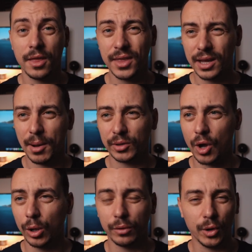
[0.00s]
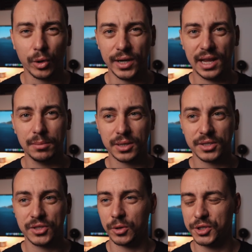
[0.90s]
Think about all of your
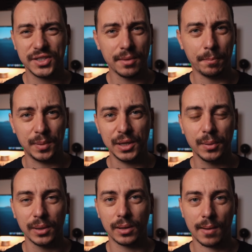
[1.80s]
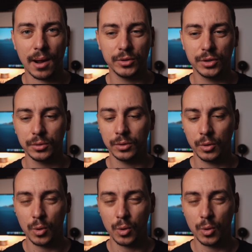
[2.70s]
neighbors or just the people around you